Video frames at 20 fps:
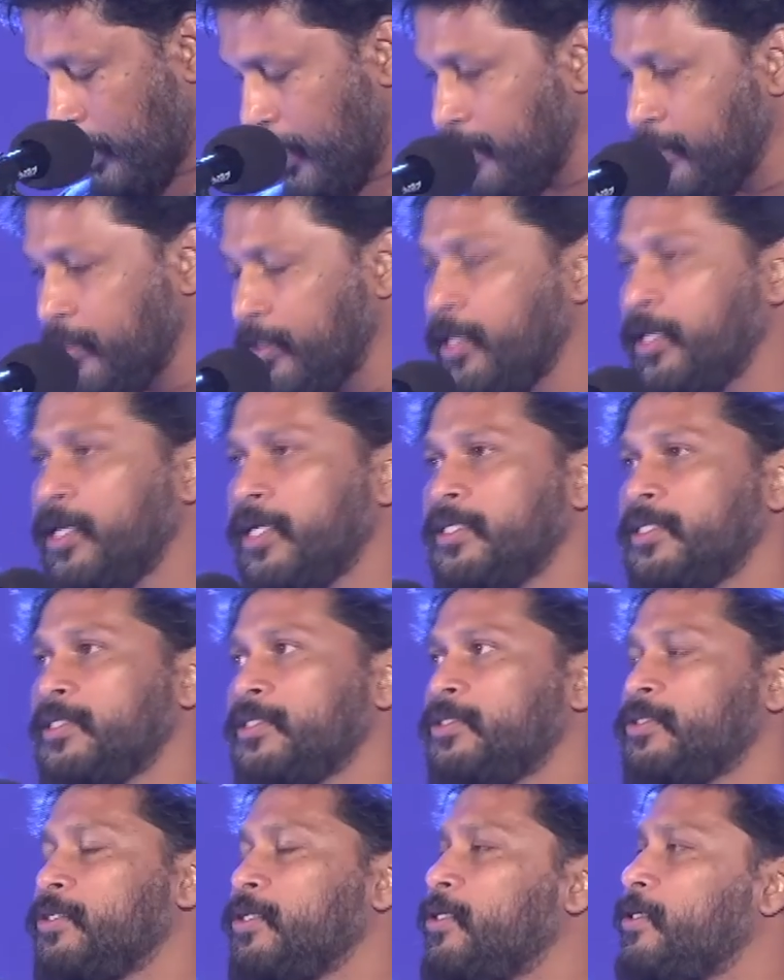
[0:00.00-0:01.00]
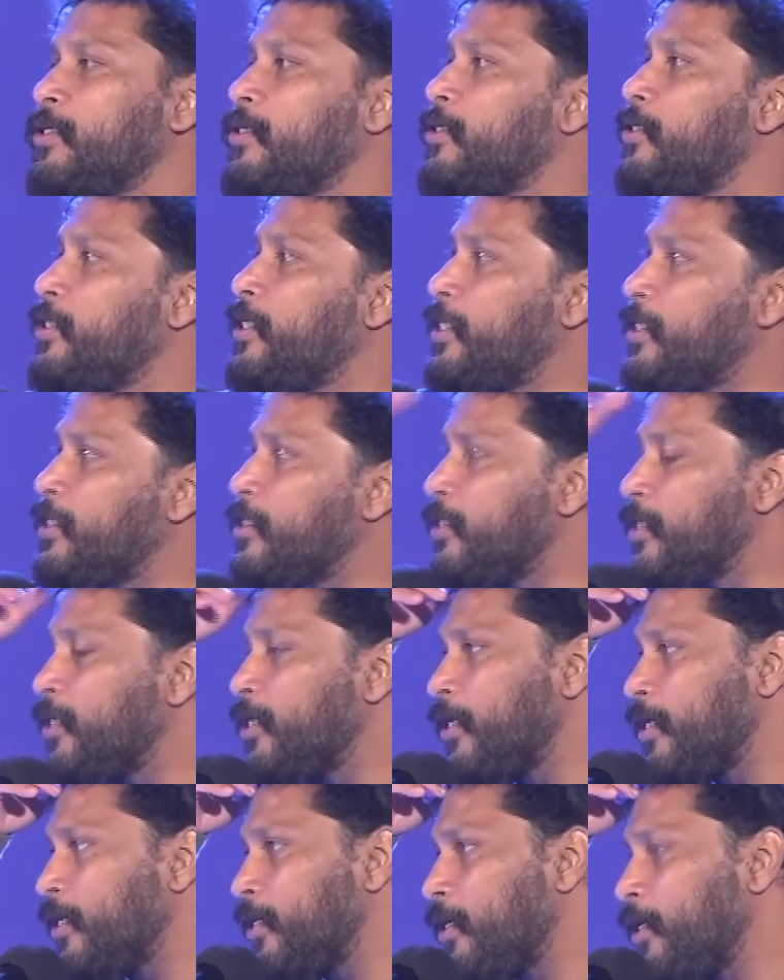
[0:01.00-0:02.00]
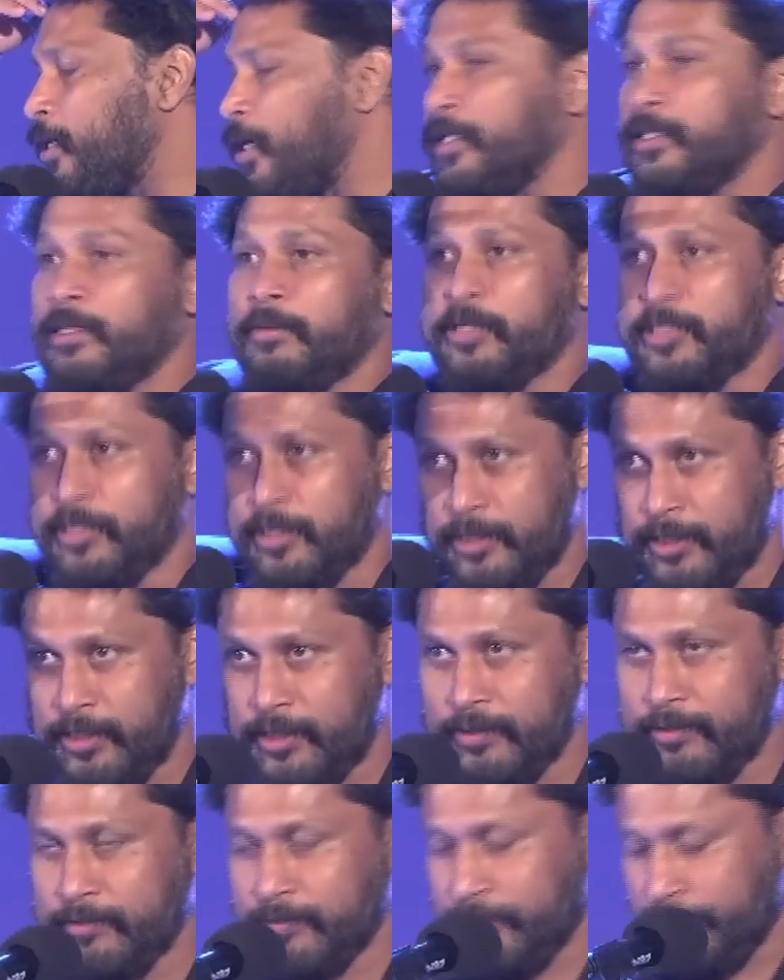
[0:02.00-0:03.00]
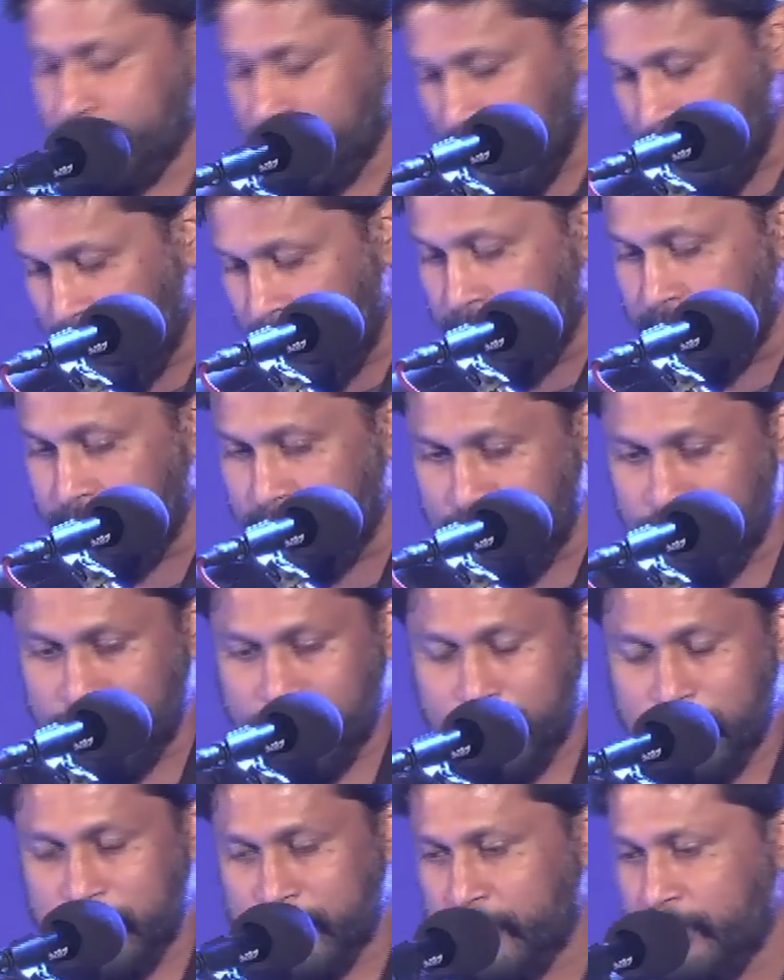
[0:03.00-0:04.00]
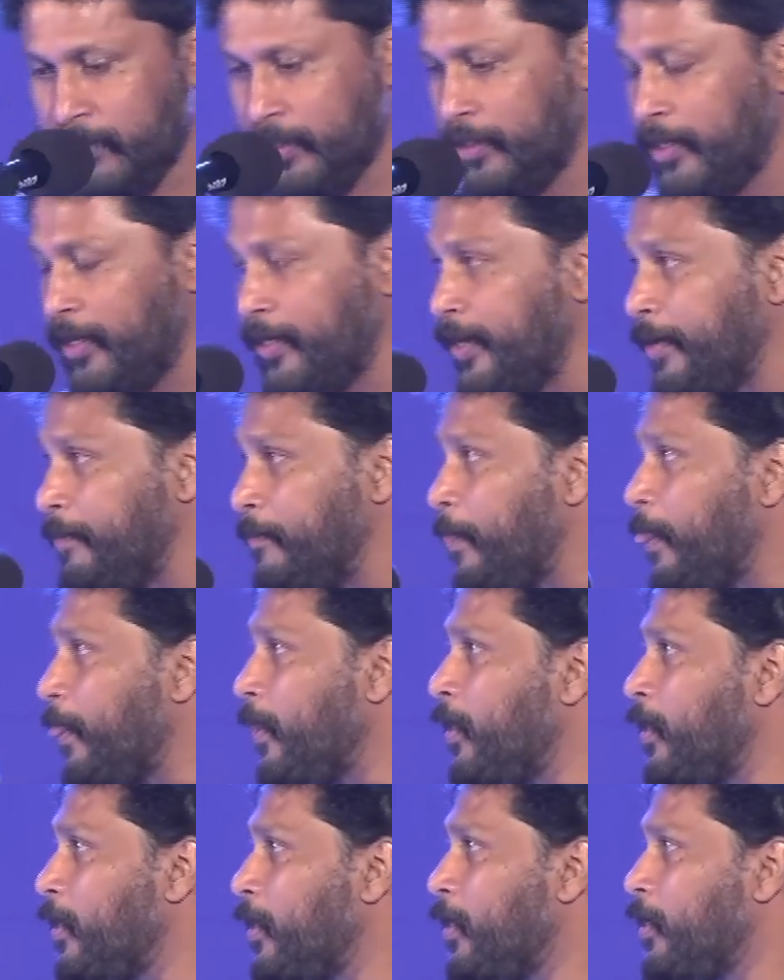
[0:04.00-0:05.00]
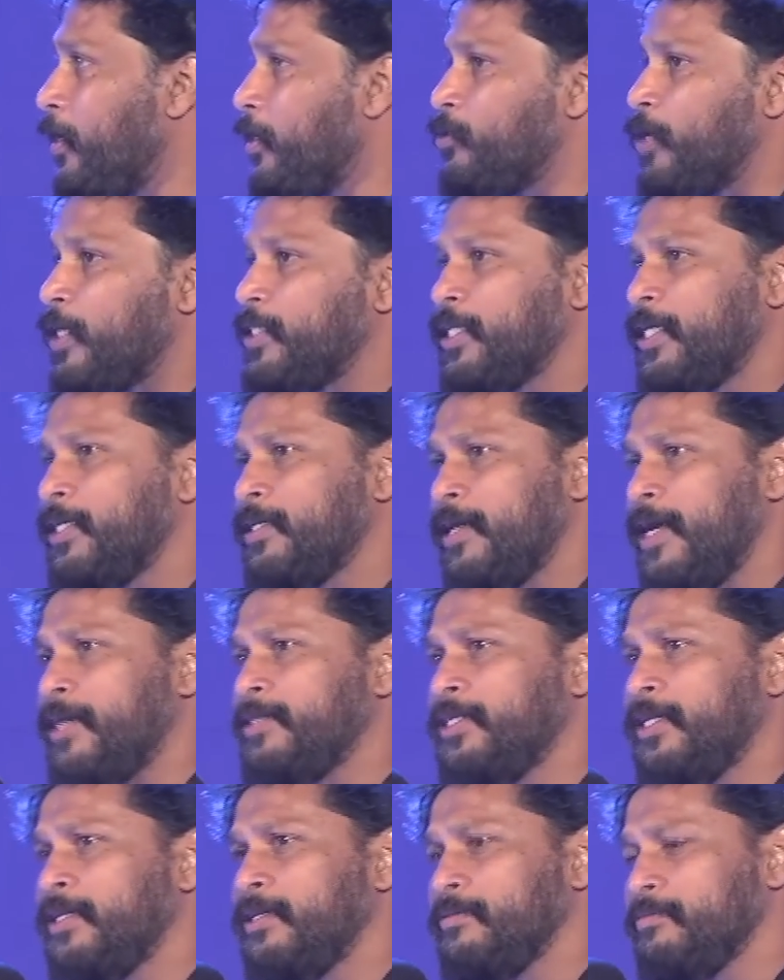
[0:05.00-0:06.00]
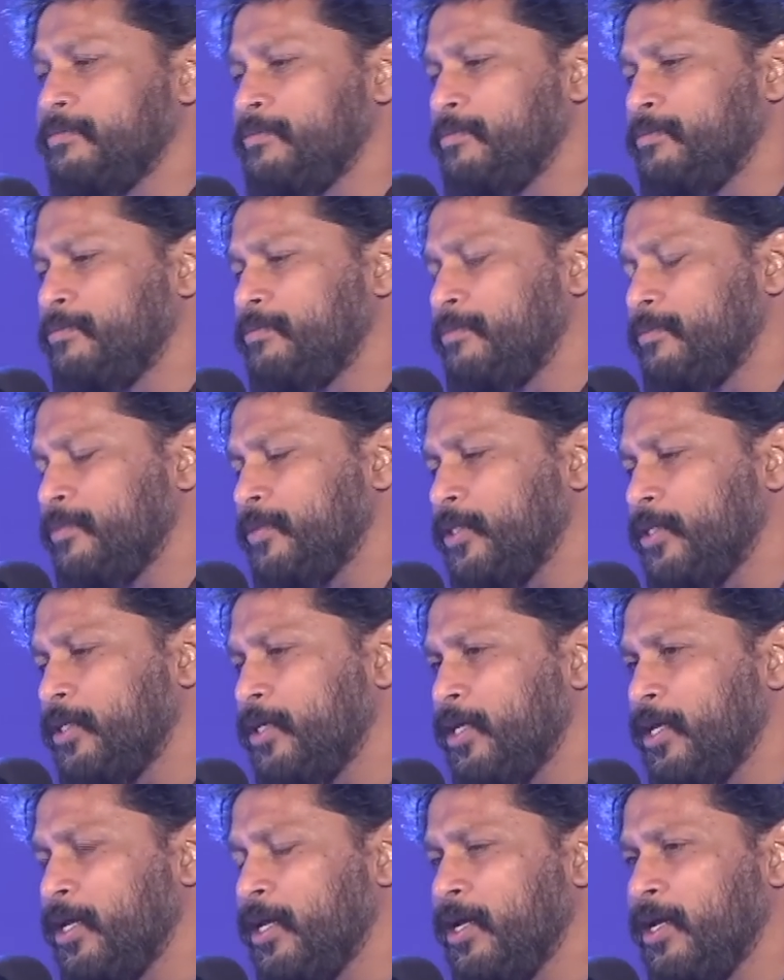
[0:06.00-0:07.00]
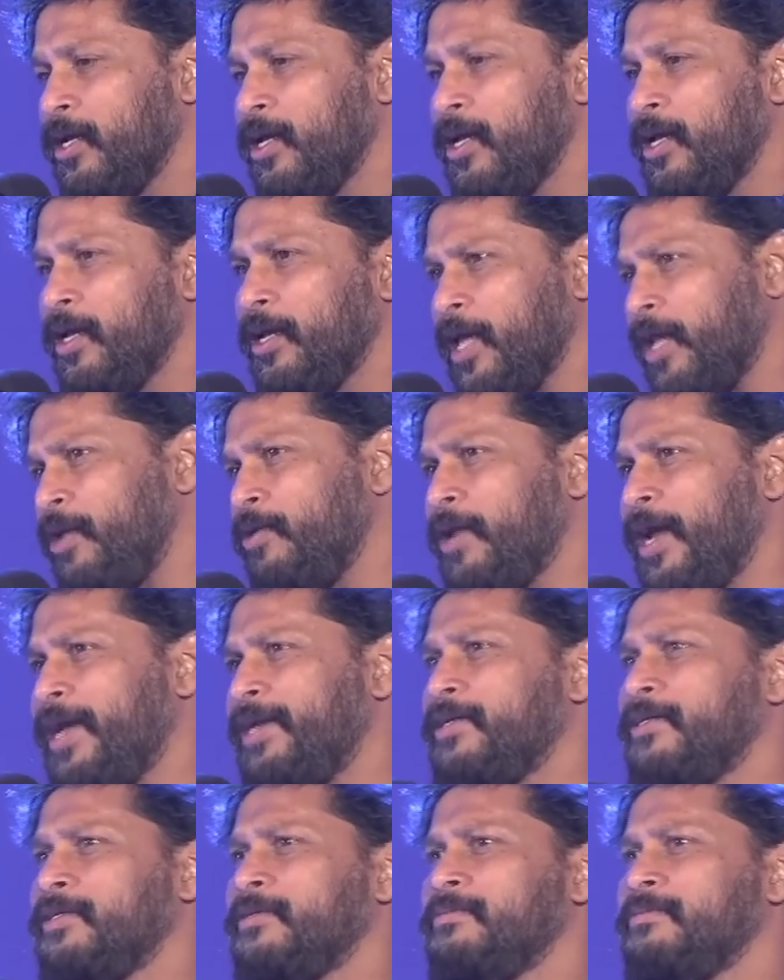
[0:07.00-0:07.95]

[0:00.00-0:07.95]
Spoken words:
has written Rang De Basanti. Had written Rang De Basanti at that time. So I said, Renzel, can you write a